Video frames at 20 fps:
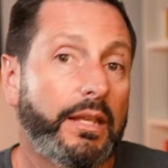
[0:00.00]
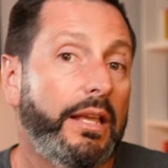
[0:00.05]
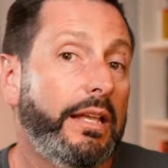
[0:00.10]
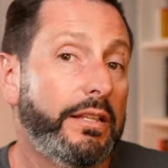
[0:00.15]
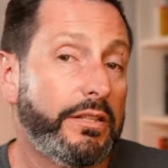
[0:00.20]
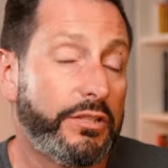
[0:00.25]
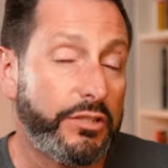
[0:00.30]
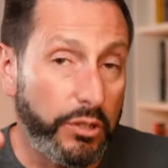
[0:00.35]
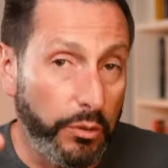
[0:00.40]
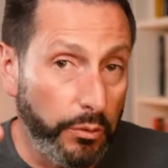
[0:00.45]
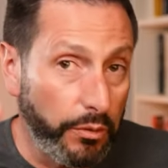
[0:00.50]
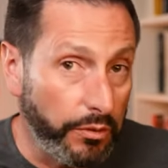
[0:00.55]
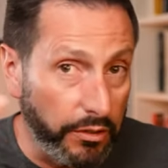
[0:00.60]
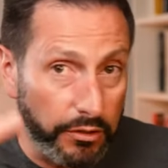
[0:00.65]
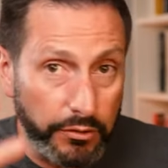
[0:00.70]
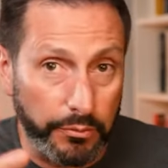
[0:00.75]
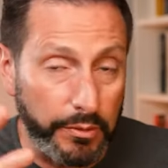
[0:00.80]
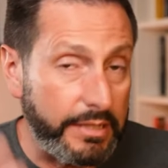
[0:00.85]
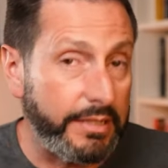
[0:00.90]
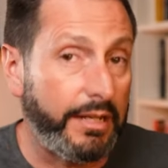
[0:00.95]
And two of
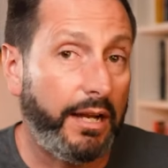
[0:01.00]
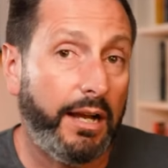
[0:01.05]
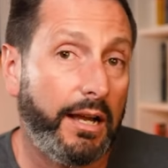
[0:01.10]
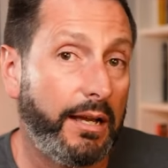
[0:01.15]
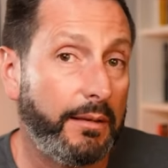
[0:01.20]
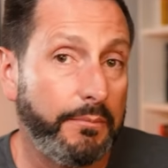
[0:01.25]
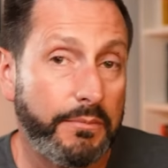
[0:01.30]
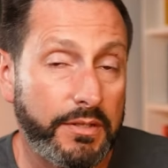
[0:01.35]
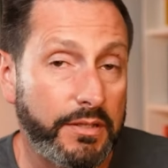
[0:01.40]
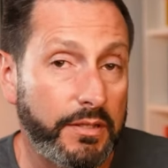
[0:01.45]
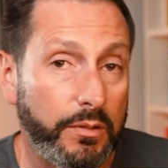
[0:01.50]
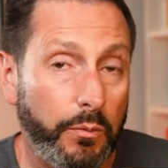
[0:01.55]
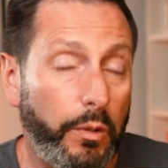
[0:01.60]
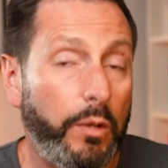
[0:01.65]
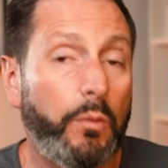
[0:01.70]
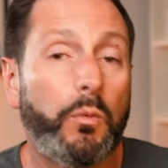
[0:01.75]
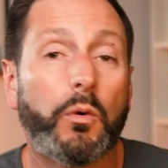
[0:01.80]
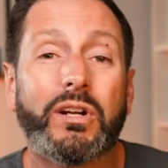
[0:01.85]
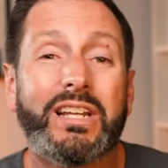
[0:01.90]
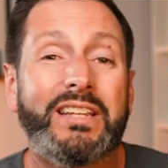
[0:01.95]
the three times,
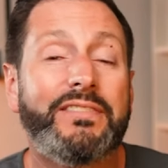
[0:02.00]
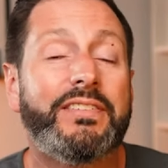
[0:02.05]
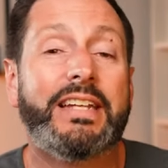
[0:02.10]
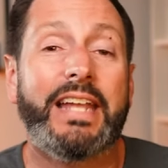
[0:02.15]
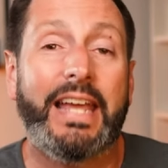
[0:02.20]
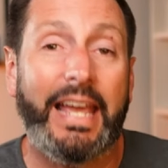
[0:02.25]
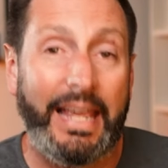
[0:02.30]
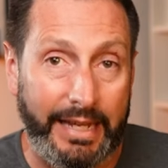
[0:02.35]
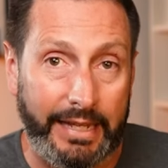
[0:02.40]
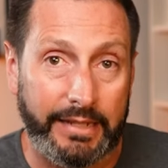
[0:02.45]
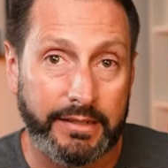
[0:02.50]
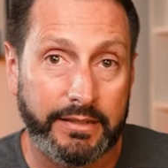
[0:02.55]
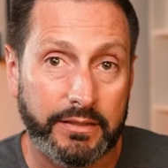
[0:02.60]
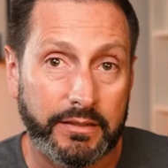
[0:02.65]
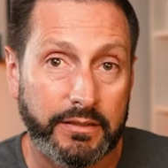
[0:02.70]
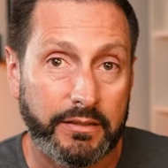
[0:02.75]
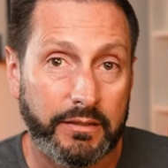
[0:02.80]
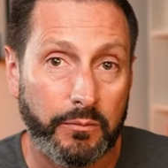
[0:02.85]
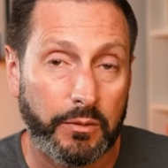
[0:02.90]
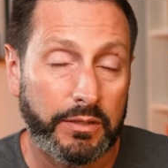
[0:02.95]
we weren't even in it.
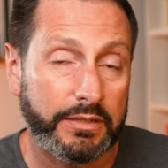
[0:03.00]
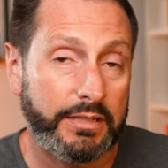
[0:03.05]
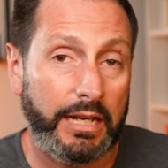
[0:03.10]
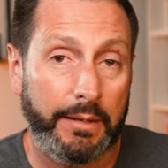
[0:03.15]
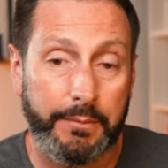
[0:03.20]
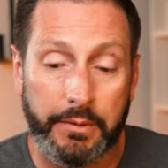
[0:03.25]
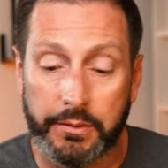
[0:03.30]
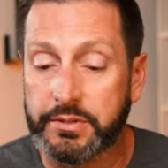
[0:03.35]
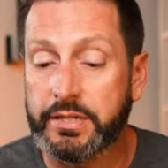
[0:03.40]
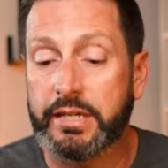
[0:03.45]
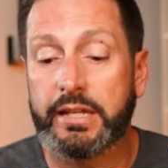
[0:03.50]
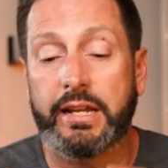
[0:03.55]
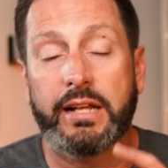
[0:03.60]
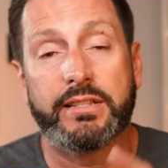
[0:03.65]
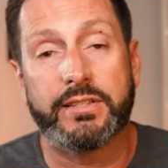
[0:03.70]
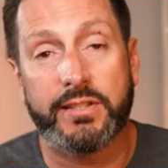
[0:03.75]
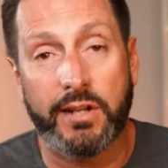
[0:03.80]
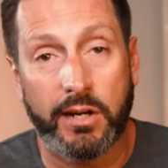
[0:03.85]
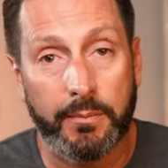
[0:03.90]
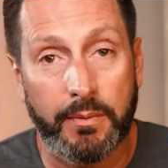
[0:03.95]
One time it was hit at
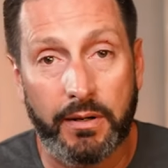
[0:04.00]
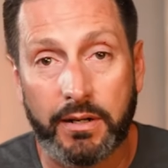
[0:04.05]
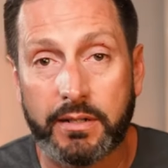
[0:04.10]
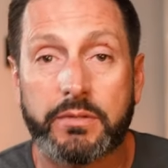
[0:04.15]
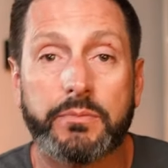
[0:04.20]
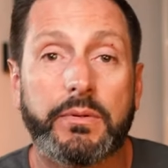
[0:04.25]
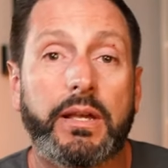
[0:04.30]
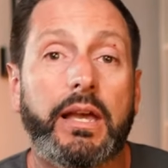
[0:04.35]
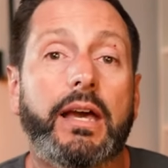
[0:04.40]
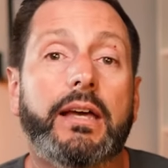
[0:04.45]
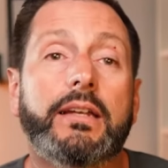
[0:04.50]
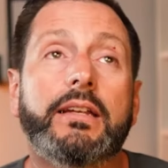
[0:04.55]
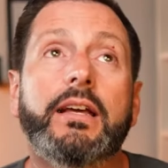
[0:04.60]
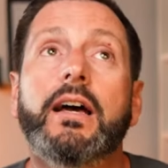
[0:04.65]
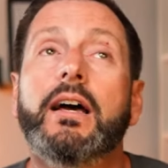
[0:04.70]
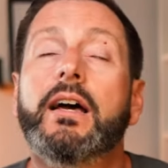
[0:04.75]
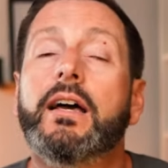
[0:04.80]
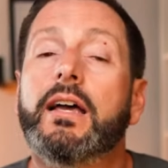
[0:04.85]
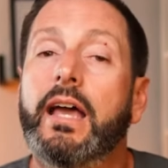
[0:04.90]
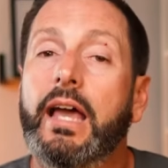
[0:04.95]
Starbucks. We had
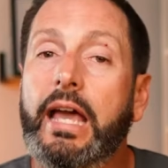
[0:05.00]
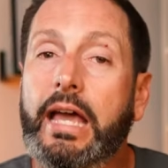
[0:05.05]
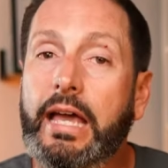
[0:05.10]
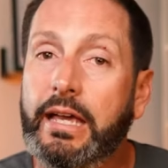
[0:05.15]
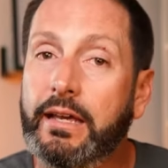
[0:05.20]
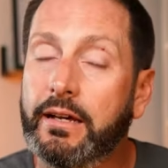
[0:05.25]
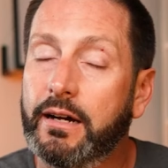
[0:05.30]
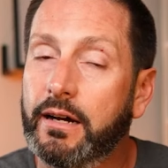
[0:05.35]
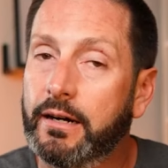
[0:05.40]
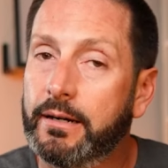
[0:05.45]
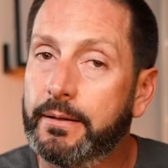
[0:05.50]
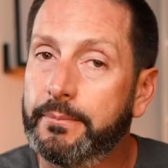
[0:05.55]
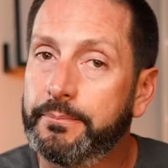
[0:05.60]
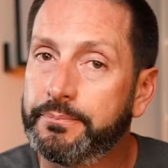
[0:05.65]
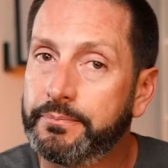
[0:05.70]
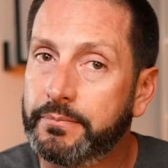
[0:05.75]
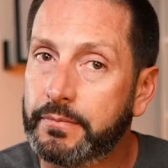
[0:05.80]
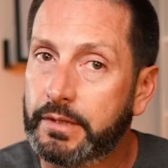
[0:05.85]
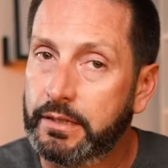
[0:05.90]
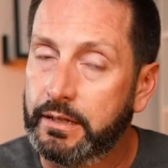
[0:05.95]
a
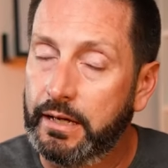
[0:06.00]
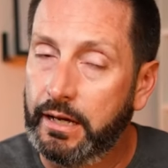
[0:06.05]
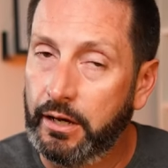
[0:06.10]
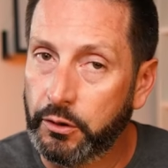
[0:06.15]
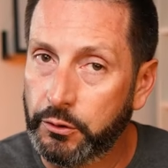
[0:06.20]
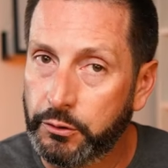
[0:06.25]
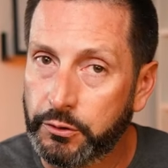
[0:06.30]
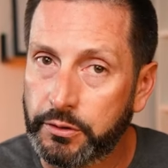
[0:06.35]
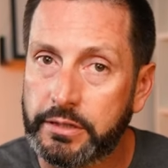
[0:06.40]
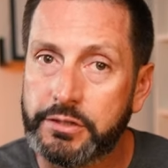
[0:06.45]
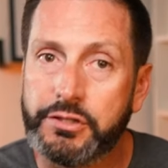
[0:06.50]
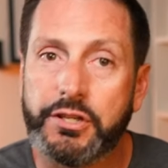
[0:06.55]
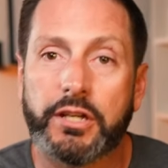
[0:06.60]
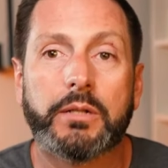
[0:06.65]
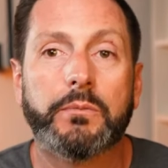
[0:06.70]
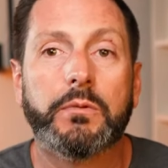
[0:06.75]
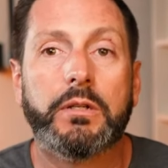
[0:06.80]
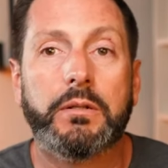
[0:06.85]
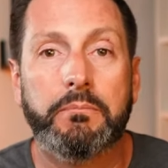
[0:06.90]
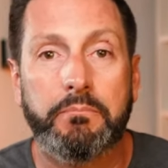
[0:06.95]
um, elderly
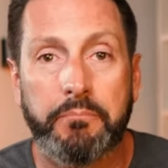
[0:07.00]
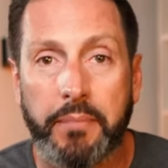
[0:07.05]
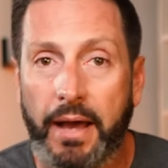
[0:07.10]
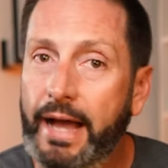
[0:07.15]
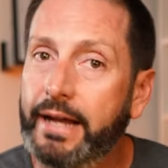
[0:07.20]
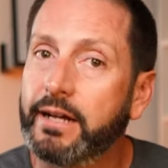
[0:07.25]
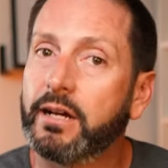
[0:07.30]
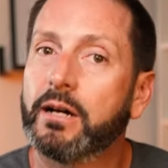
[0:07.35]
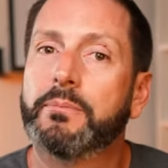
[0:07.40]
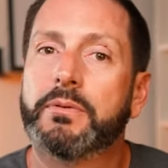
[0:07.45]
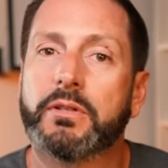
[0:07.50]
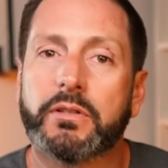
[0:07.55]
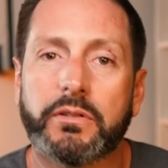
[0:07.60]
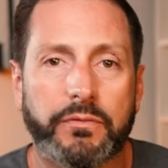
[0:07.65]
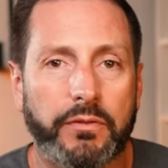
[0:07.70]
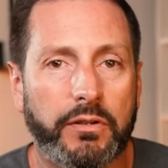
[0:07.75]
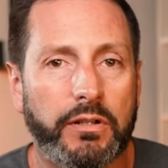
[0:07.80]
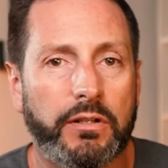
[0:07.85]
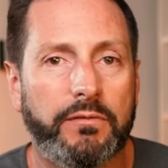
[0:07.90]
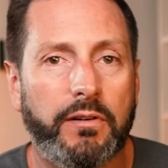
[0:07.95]
gentleman back up into the
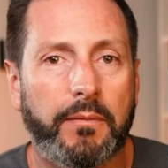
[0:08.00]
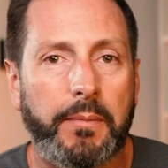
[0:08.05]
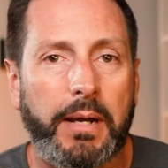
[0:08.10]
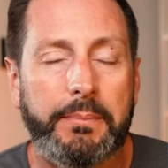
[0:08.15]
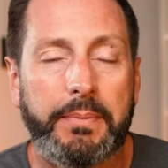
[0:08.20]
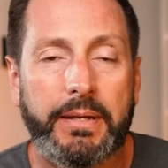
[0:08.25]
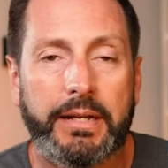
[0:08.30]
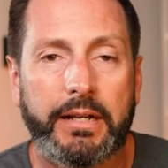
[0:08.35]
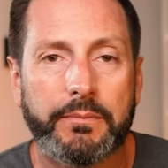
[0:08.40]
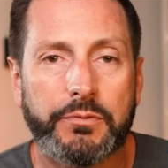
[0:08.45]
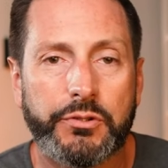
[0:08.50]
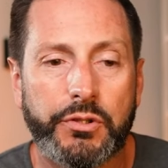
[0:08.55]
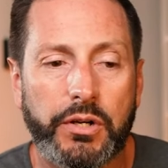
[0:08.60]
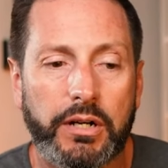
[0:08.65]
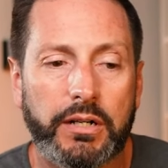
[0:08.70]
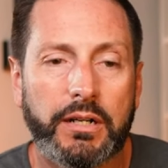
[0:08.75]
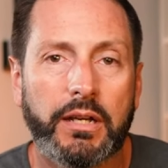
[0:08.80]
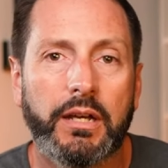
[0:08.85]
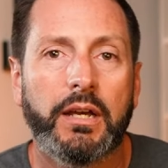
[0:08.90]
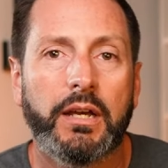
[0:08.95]
front of my pickup truck.